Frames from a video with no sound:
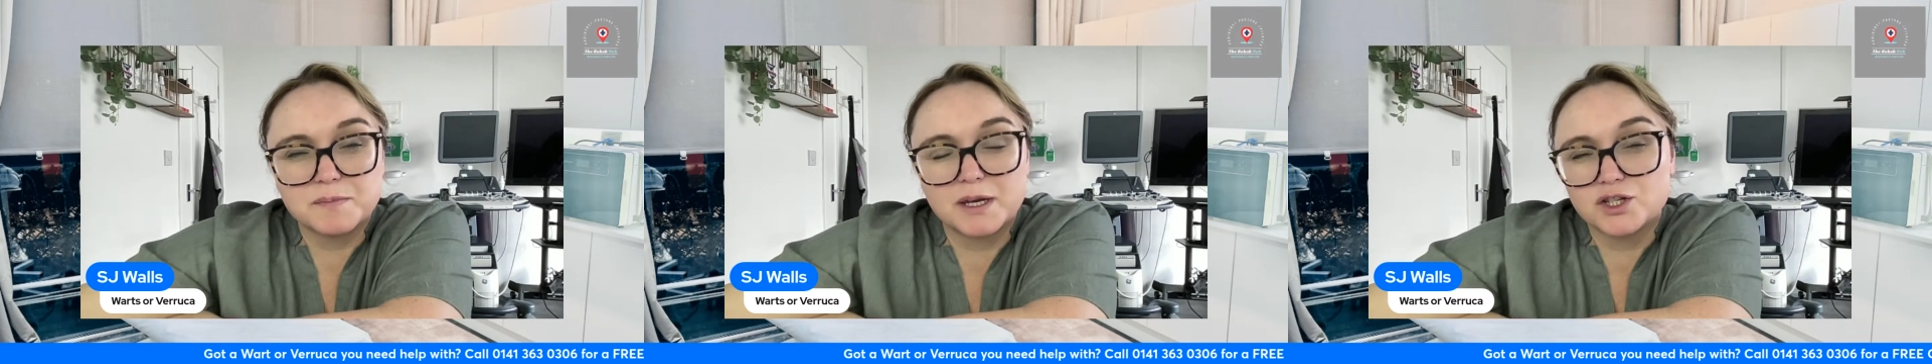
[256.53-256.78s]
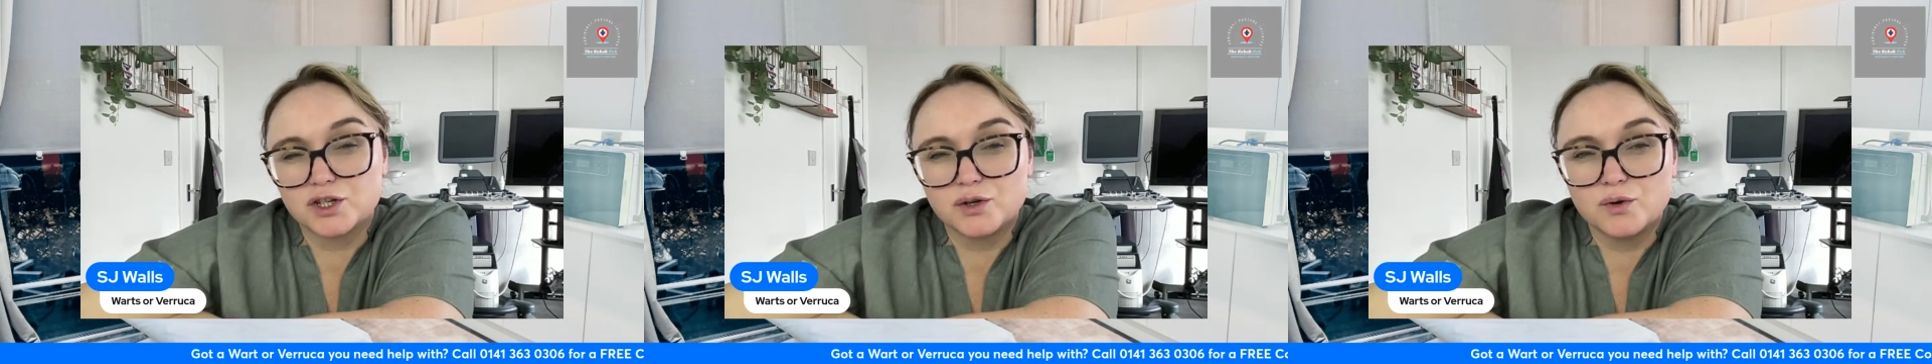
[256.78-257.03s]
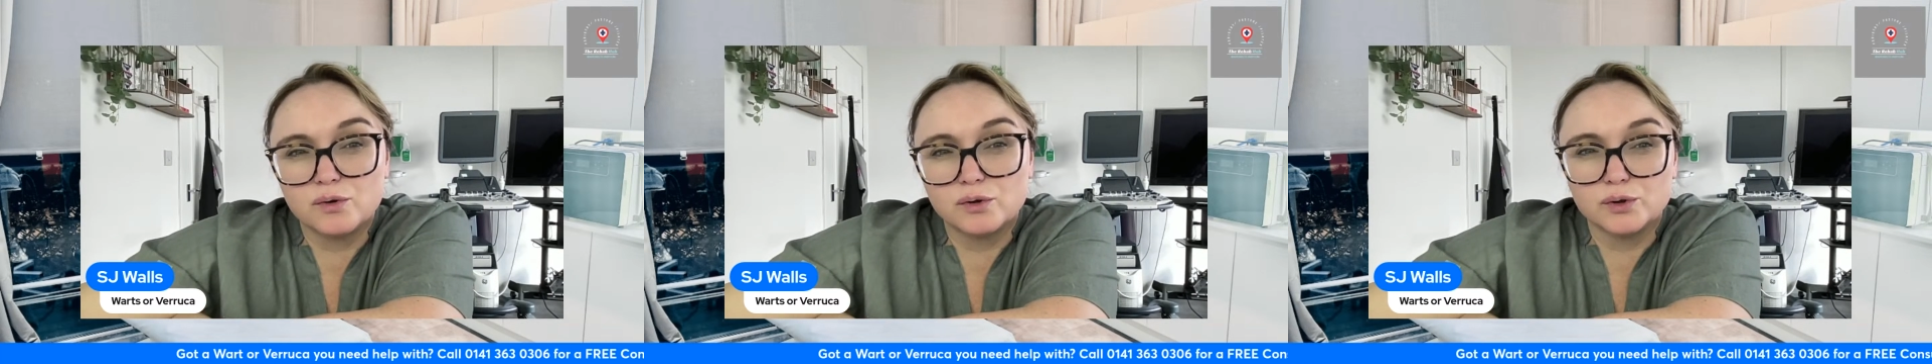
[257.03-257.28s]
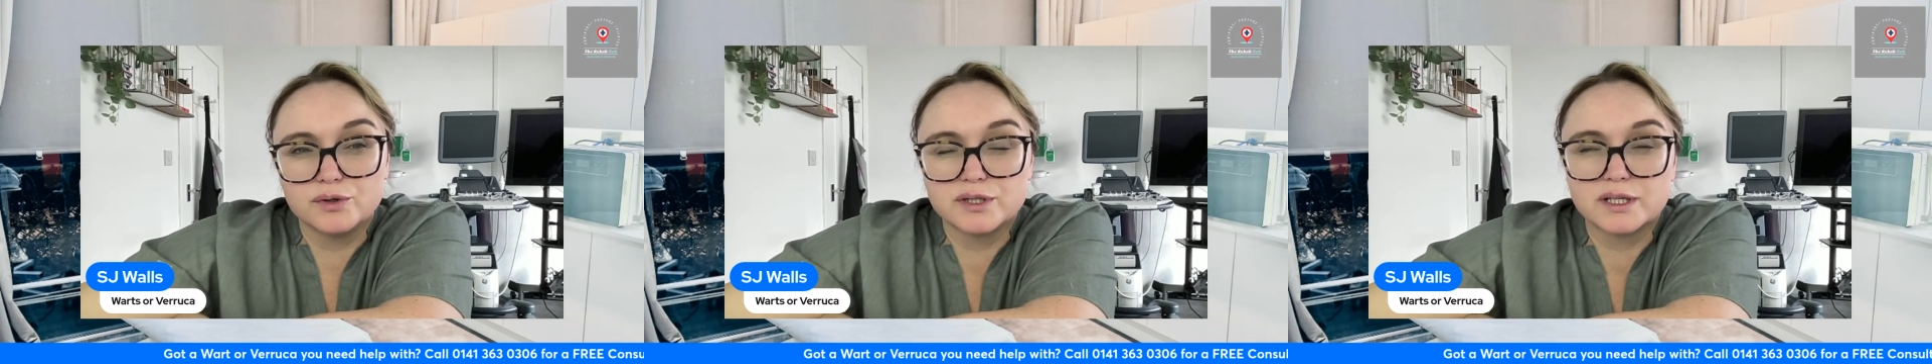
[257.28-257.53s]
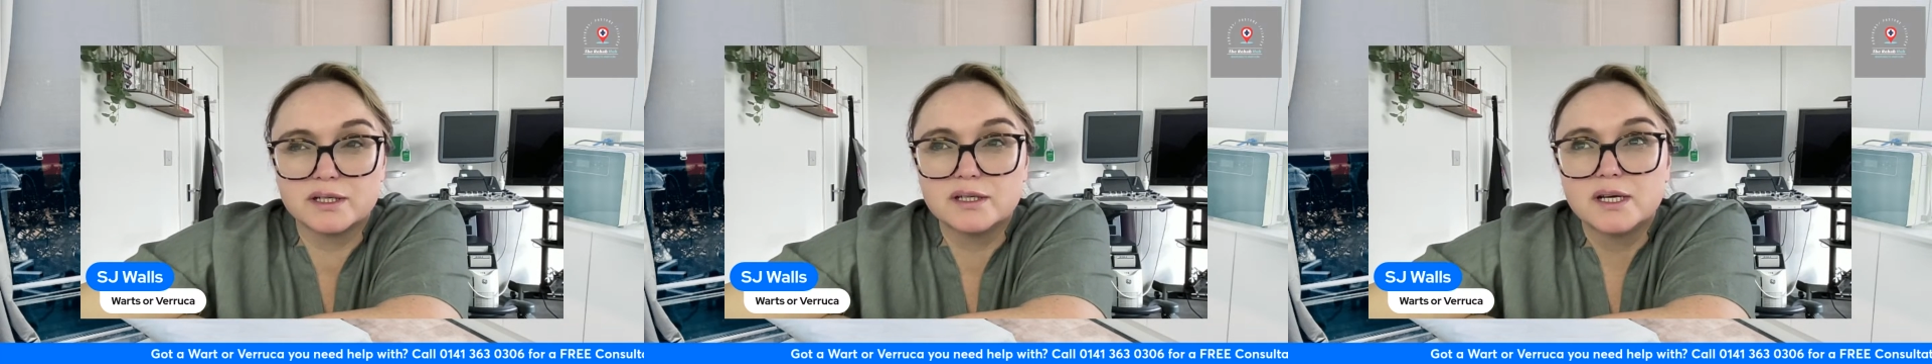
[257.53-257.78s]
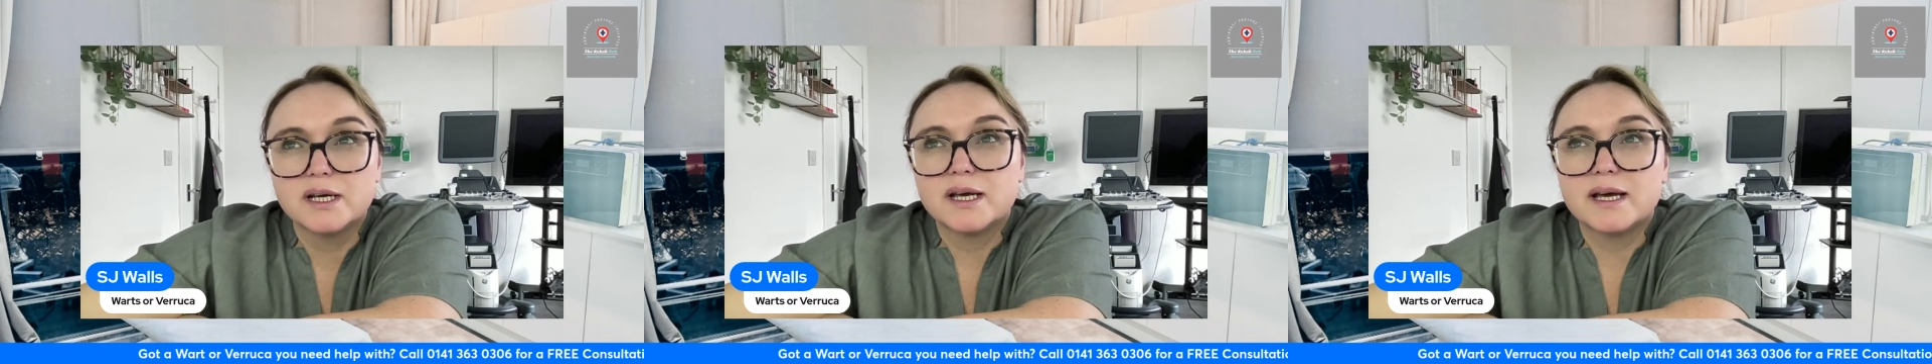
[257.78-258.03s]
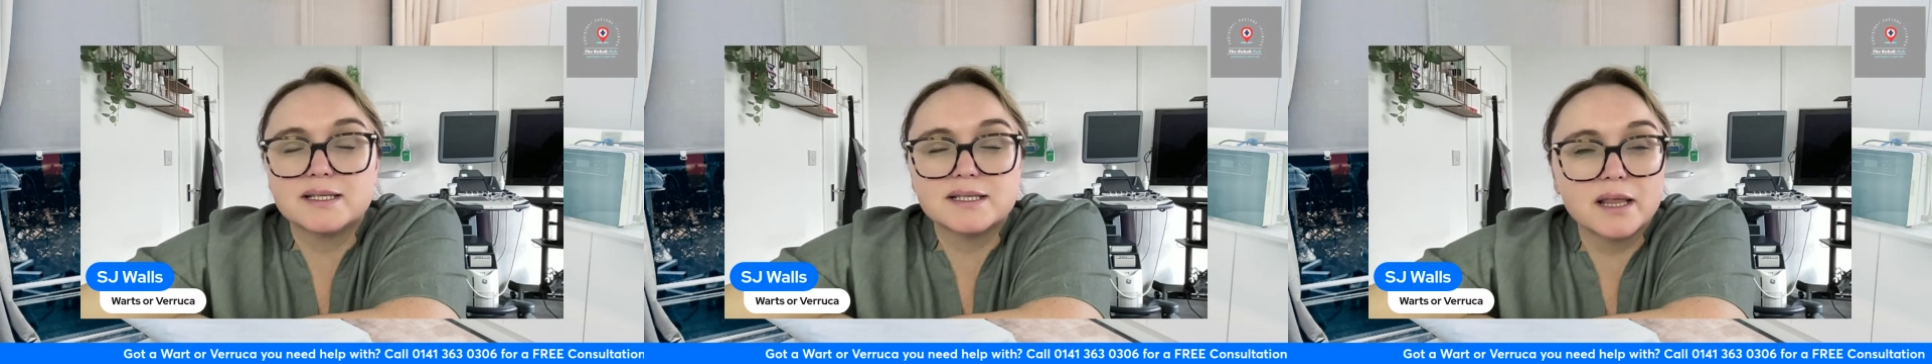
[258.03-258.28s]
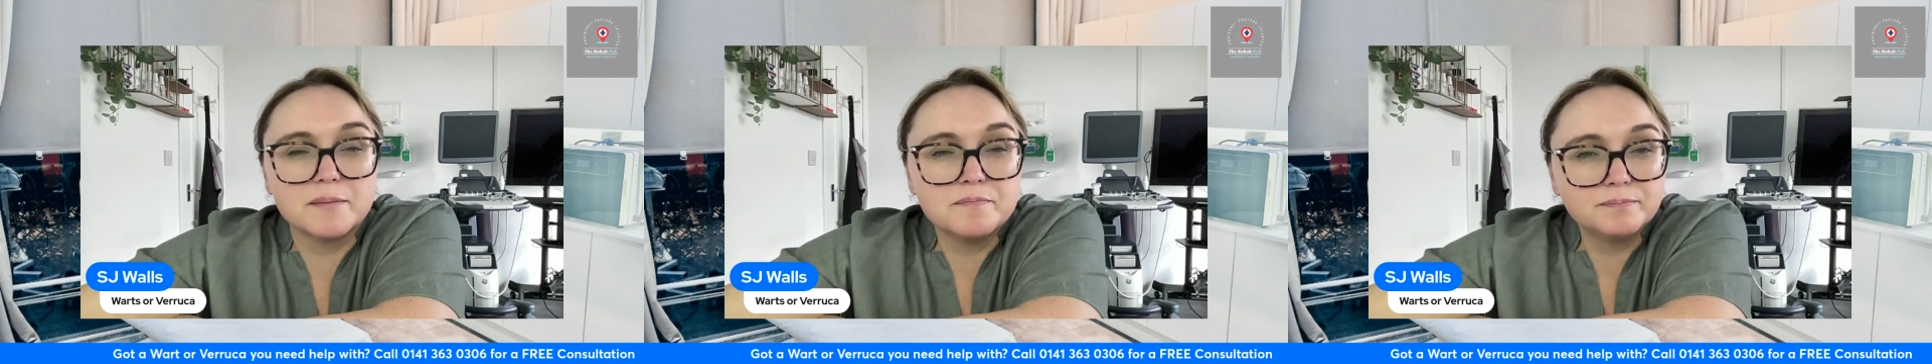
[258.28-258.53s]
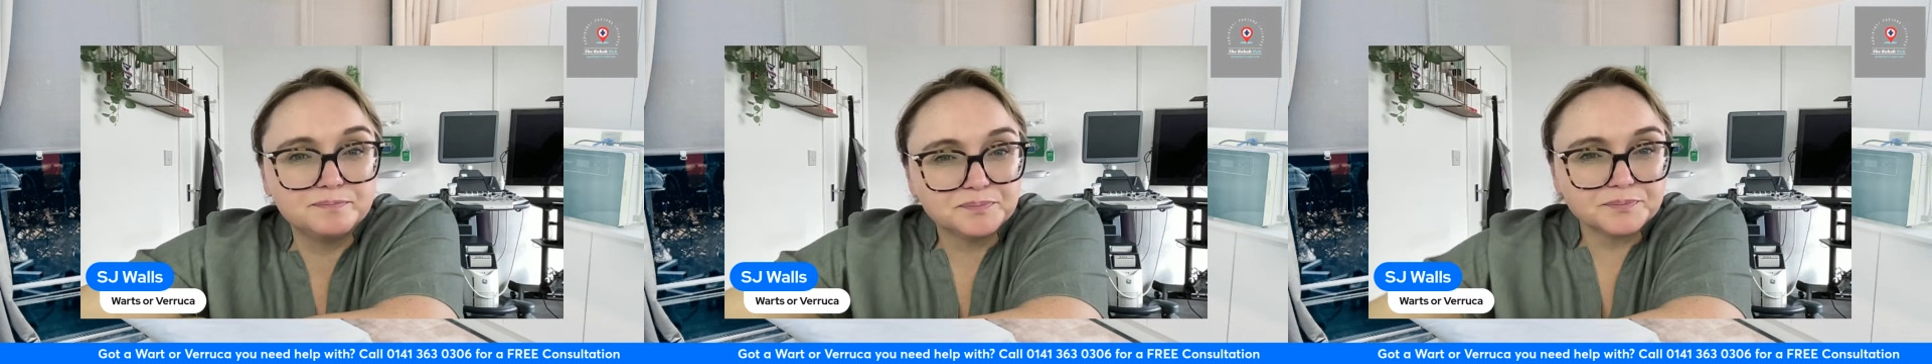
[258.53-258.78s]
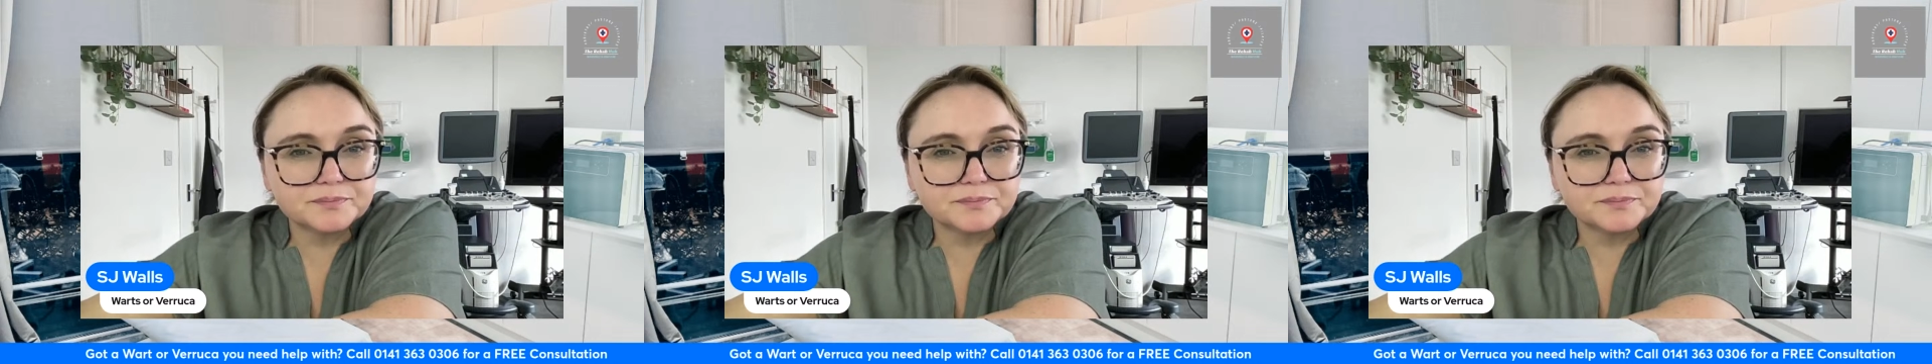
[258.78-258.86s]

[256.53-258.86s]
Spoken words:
patient not losing his limb.